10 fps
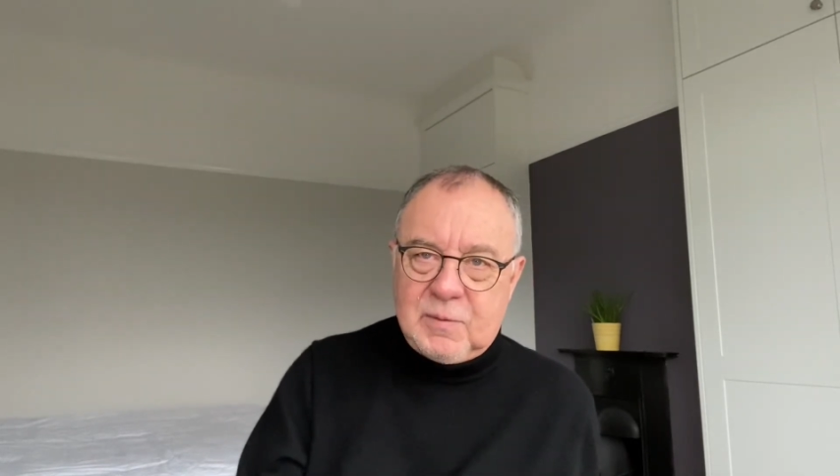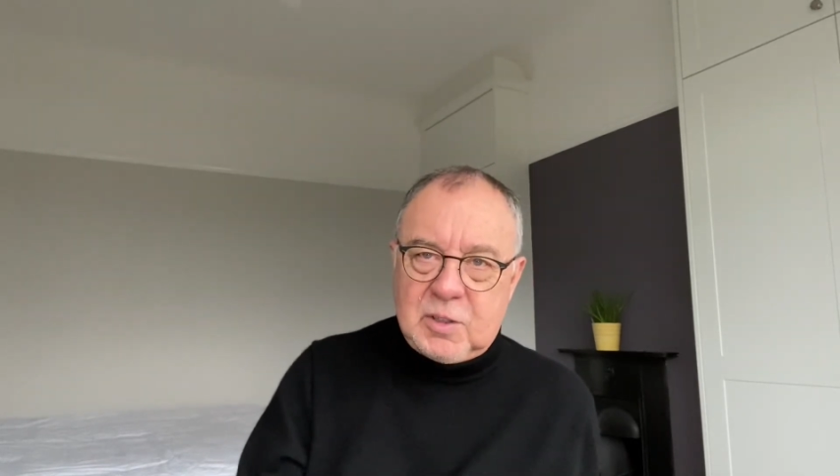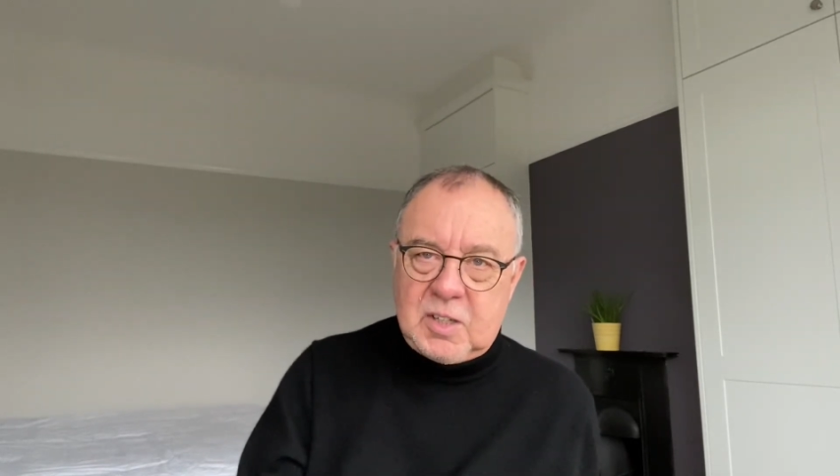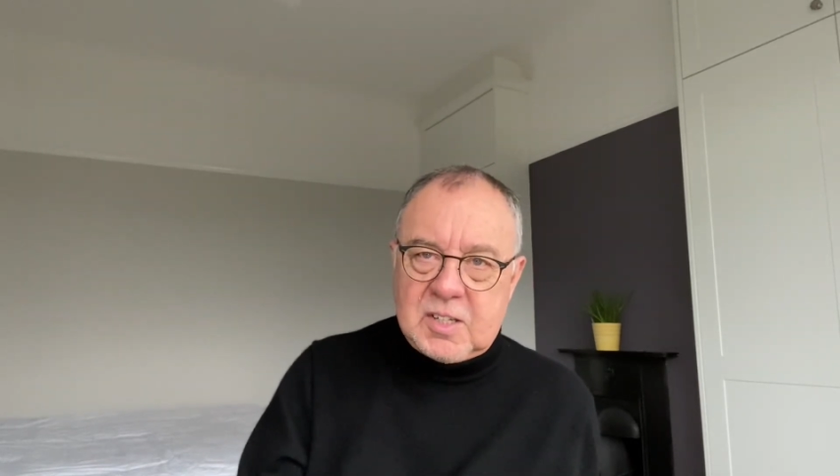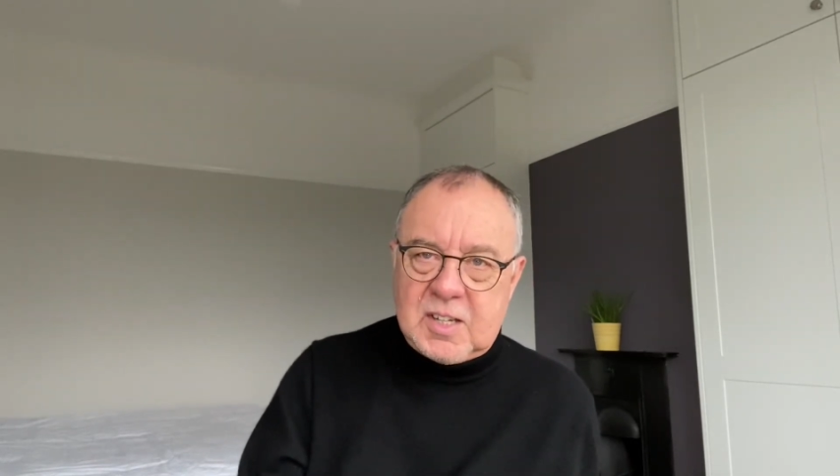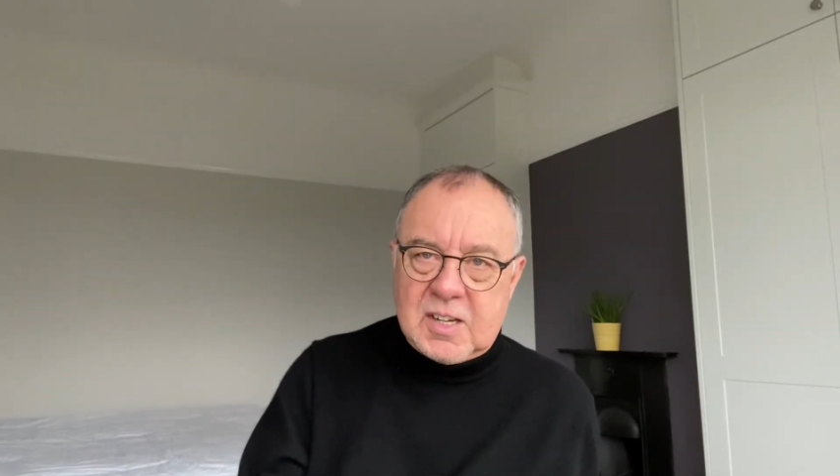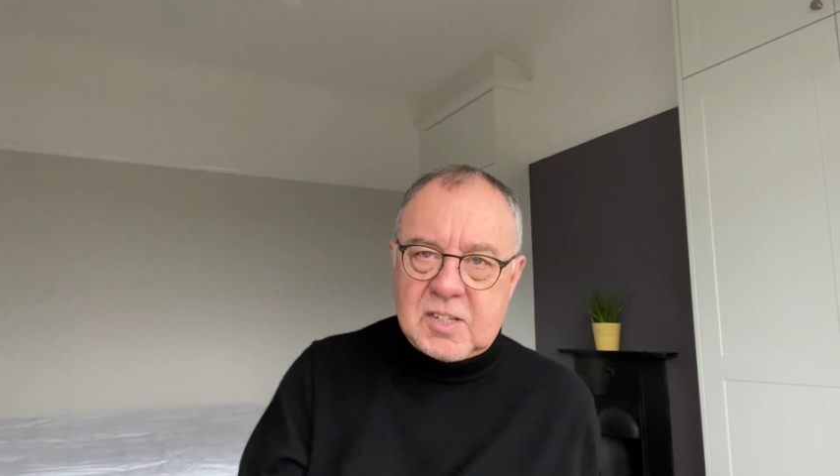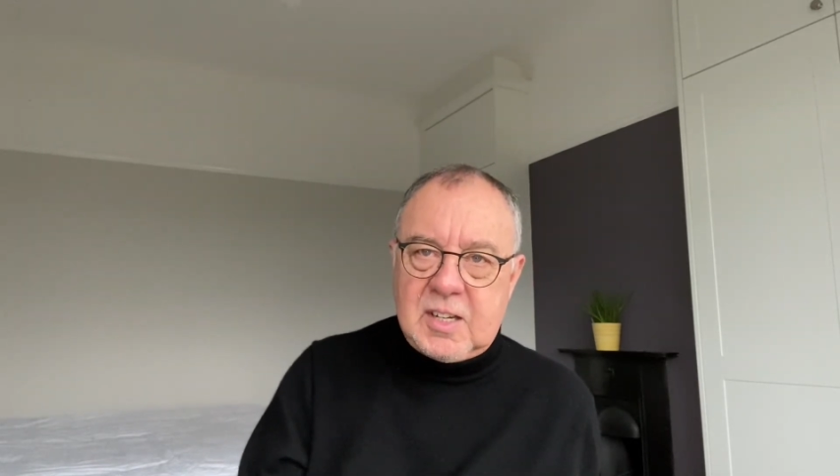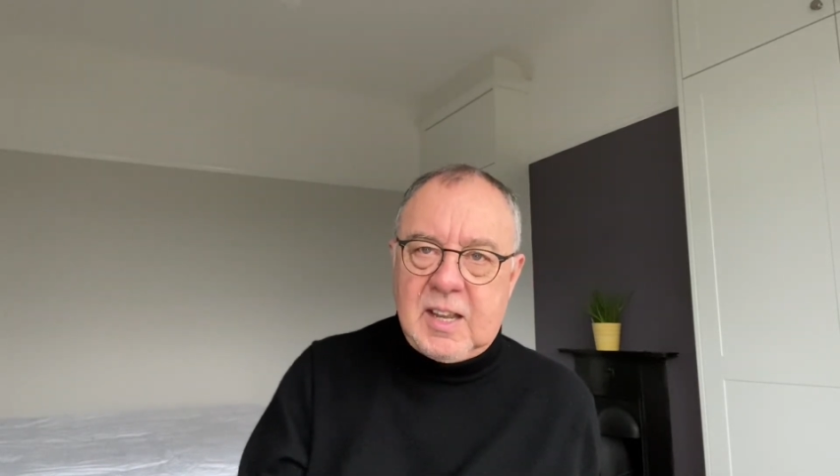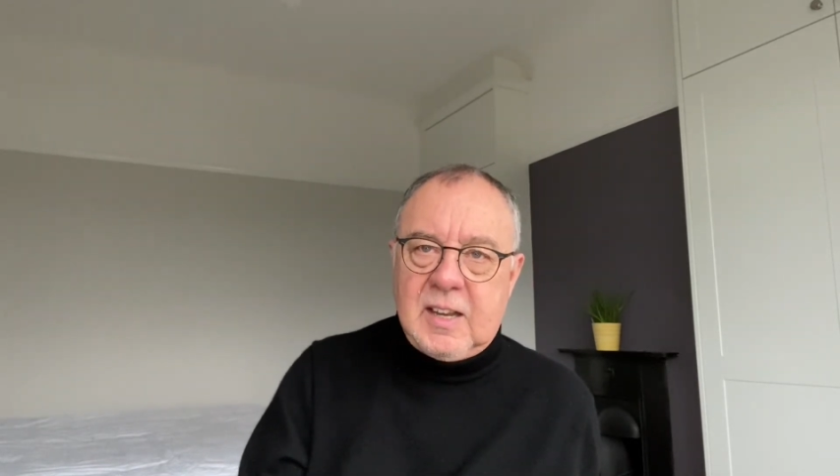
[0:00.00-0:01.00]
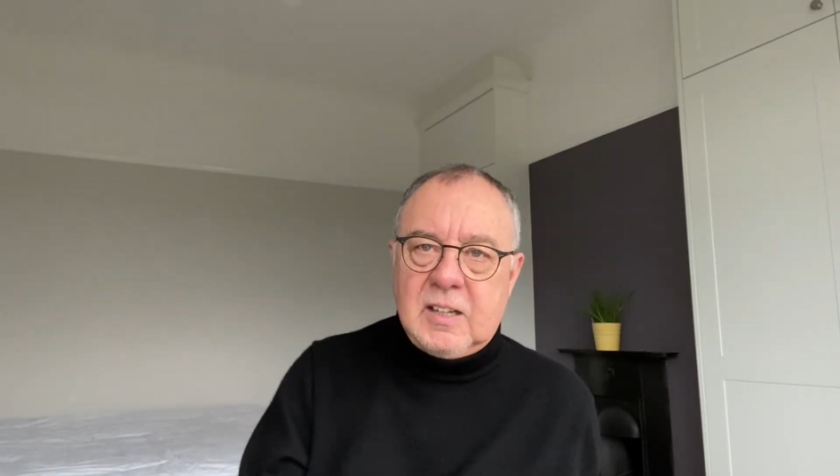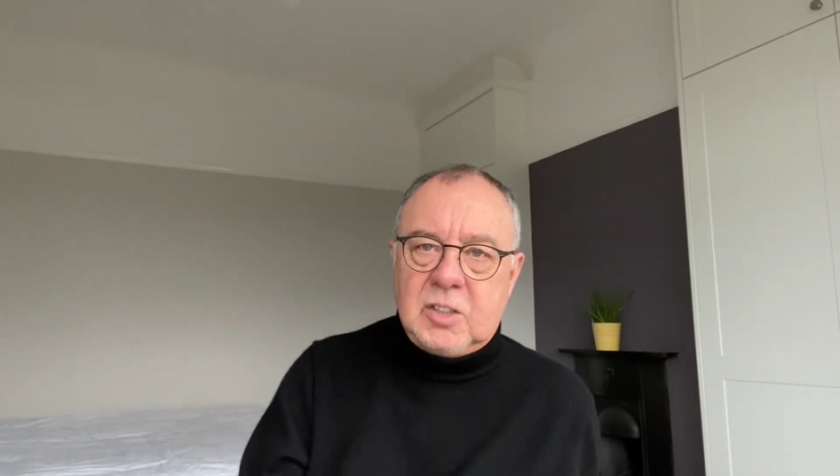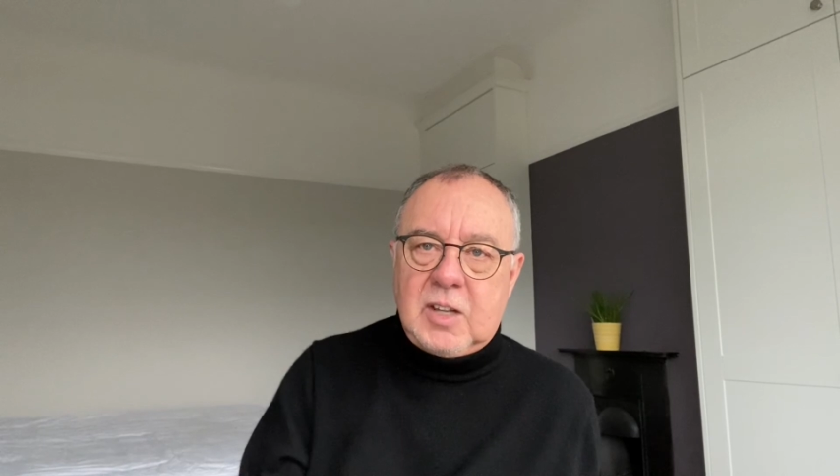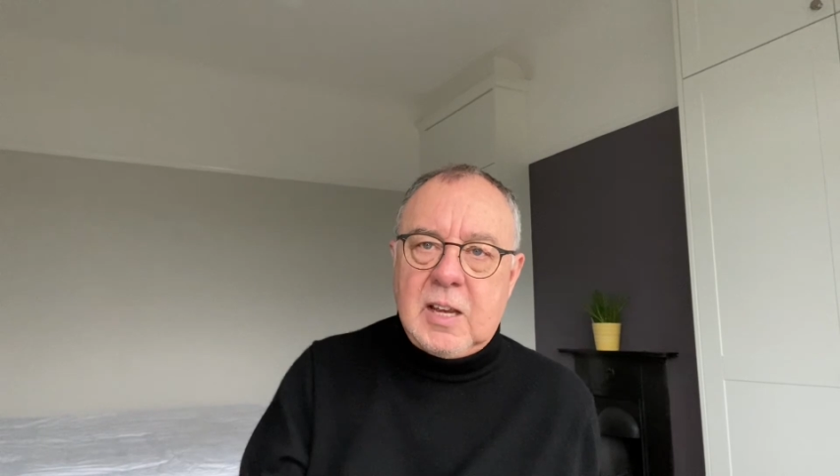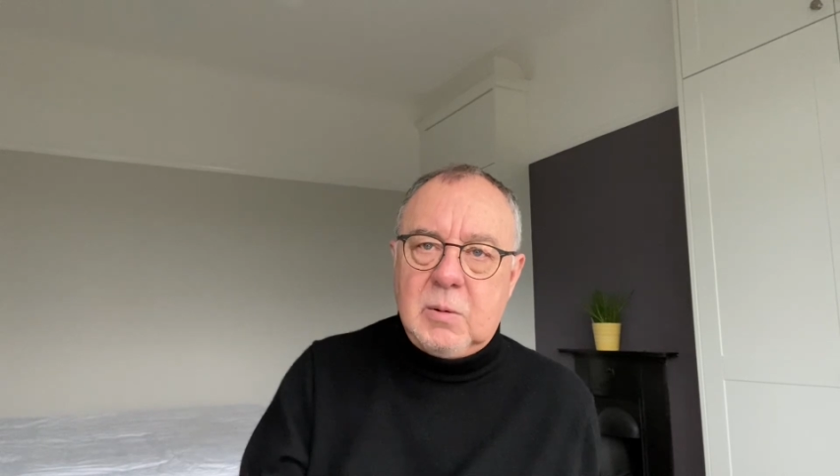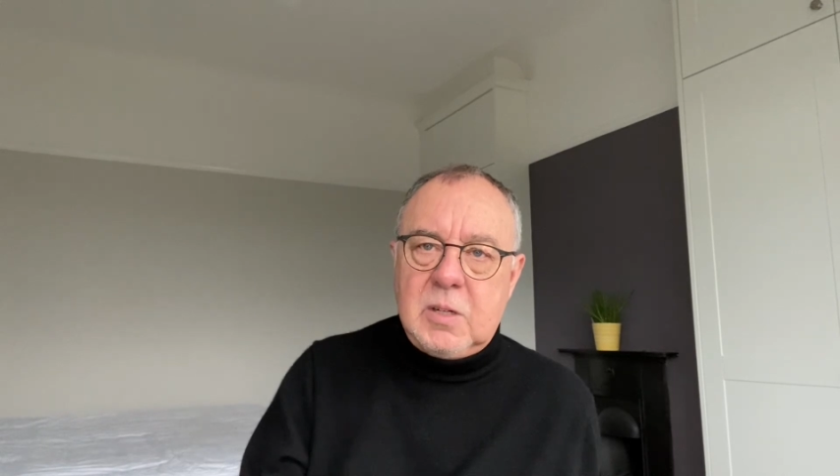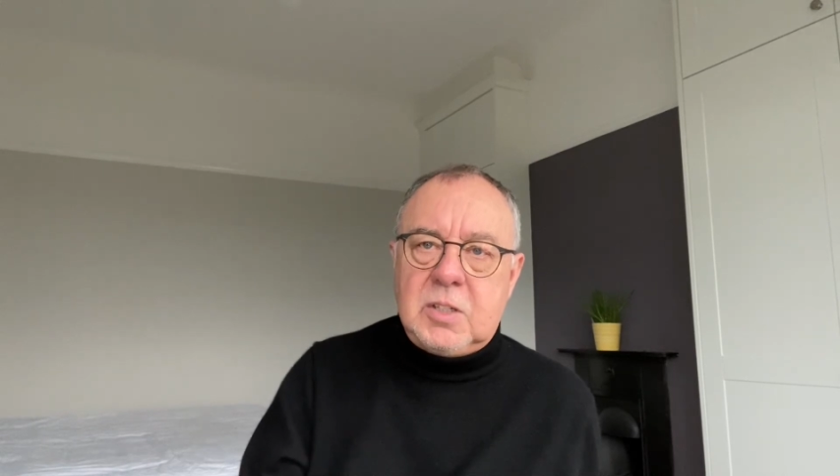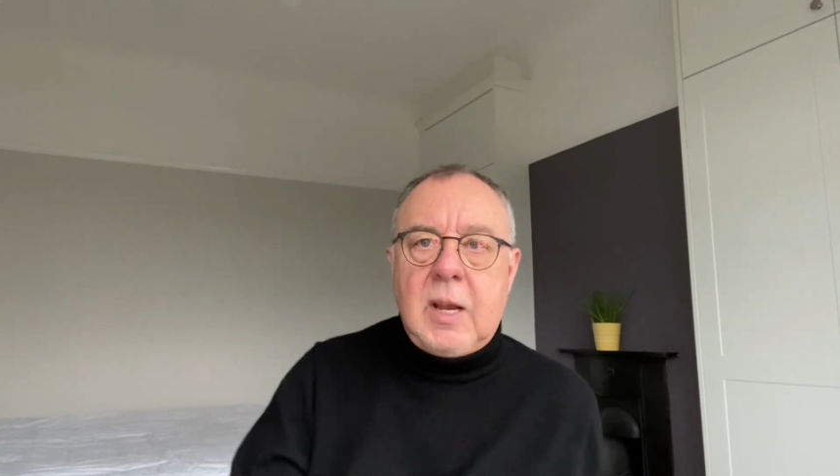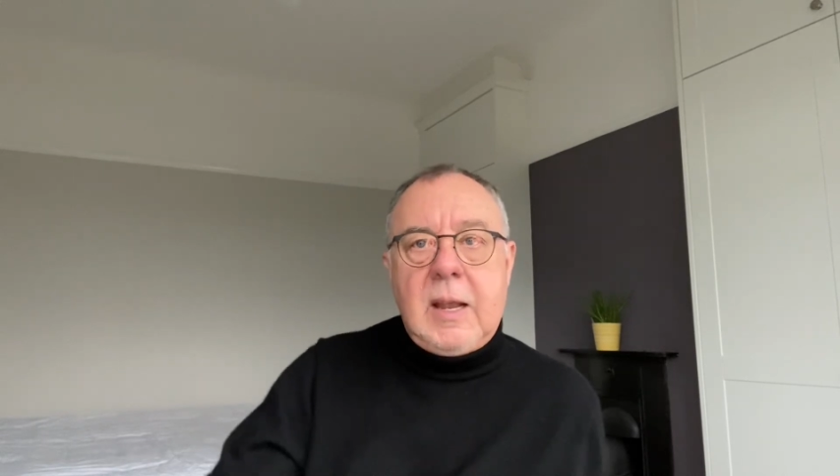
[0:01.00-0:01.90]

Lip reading: GCSE English Language.